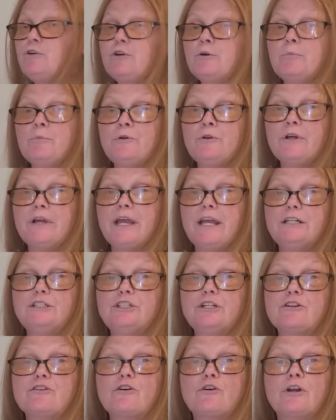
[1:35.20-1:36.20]
communication
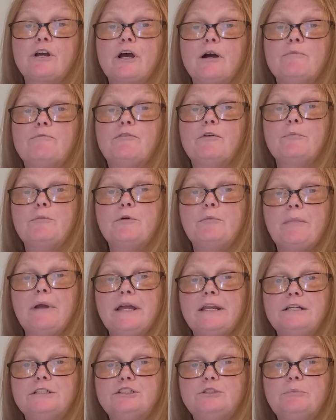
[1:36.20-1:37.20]
is going to come from your
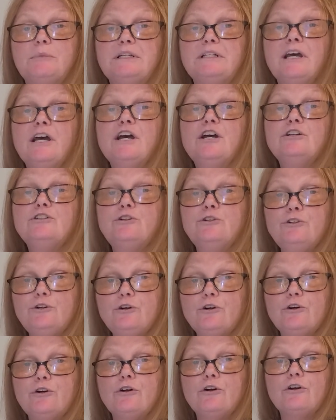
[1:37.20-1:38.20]
management to
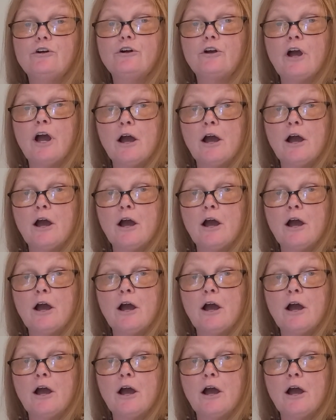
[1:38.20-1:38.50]
your